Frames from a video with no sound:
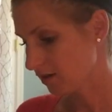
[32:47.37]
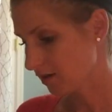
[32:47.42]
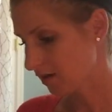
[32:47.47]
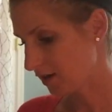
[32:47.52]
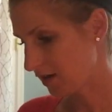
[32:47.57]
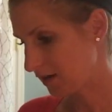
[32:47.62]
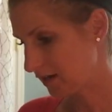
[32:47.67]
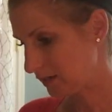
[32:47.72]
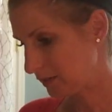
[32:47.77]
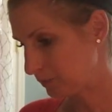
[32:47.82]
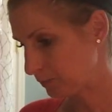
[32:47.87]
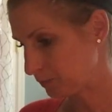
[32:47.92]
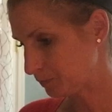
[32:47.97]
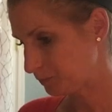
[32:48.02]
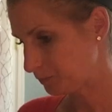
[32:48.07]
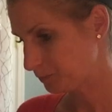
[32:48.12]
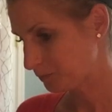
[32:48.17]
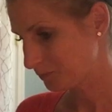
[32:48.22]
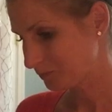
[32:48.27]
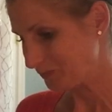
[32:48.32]

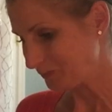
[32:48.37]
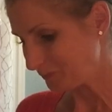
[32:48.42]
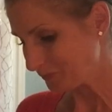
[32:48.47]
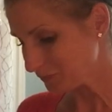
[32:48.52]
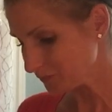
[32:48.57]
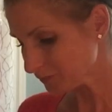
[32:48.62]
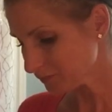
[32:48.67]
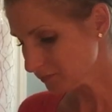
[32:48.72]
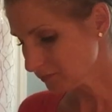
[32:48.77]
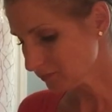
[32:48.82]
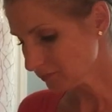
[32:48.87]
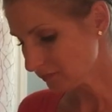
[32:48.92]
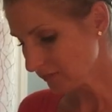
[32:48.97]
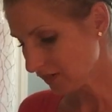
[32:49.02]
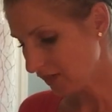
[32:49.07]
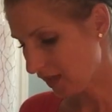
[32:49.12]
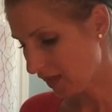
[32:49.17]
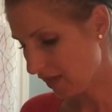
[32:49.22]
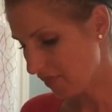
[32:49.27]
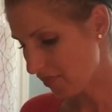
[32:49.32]
And
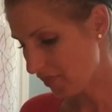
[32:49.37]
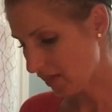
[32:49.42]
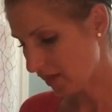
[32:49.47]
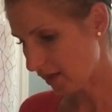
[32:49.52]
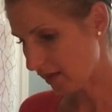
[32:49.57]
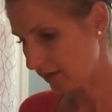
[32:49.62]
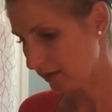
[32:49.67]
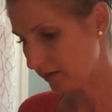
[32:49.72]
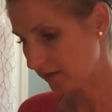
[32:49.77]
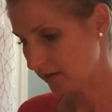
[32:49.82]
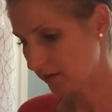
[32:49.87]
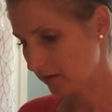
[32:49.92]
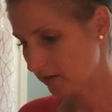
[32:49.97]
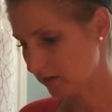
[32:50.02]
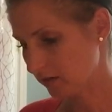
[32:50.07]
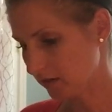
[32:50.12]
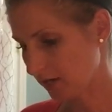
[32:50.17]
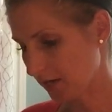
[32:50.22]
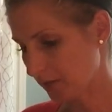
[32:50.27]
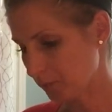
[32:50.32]
then
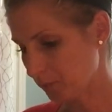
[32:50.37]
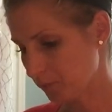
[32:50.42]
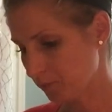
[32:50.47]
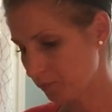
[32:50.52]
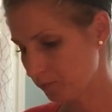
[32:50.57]
I